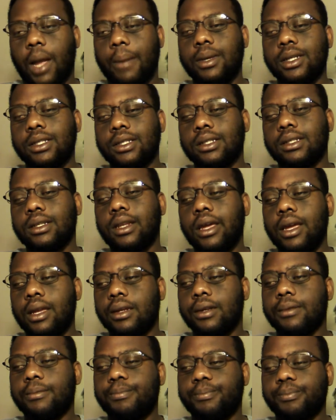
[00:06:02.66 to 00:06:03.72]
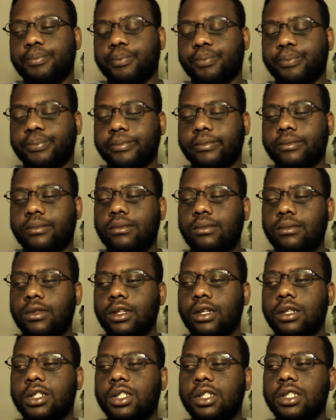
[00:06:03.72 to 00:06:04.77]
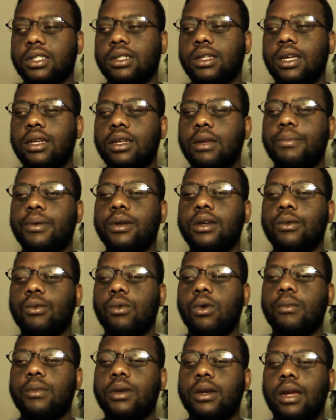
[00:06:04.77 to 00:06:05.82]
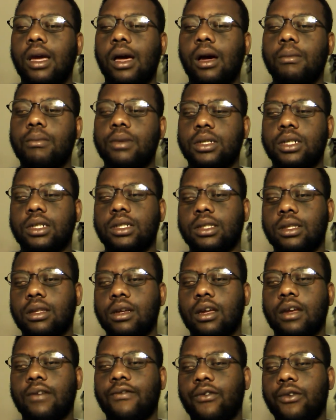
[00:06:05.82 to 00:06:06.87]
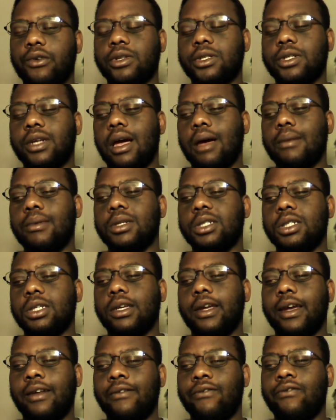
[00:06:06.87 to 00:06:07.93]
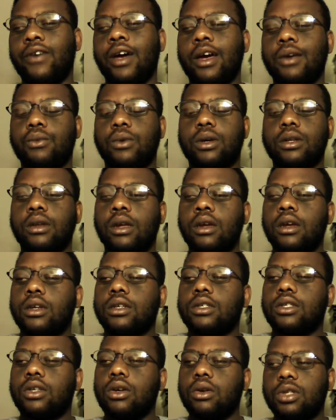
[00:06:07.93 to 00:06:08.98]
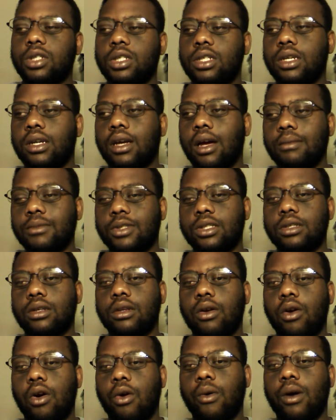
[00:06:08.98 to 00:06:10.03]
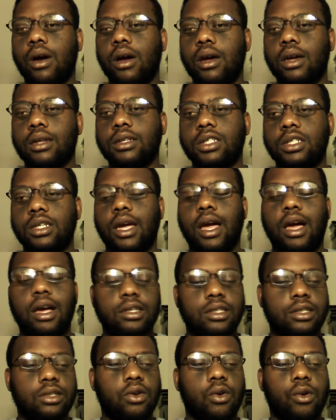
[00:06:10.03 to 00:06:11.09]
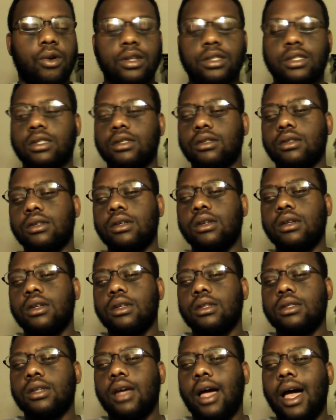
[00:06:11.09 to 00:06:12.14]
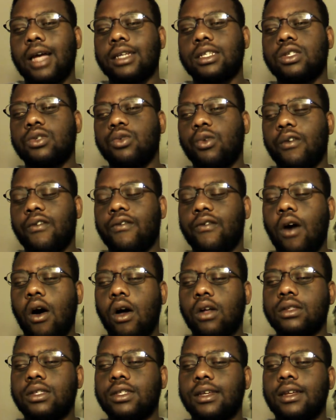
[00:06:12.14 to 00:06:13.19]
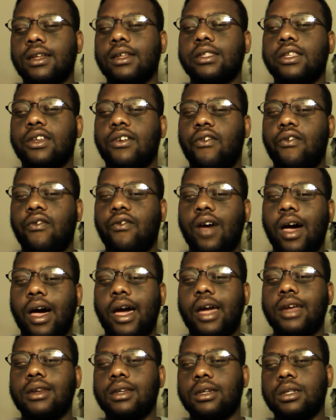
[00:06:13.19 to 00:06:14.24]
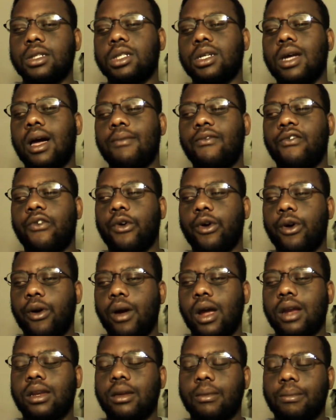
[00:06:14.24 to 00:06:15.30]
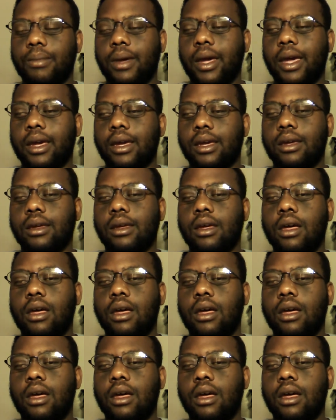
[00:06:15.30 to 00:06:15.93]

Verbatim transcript: Mrs. Linde, she's an independent woman now, but she's looking for a job and she can't find one. So she comes to Nora and she asks Nora to, to ask Torvald to find a job for her at the bank.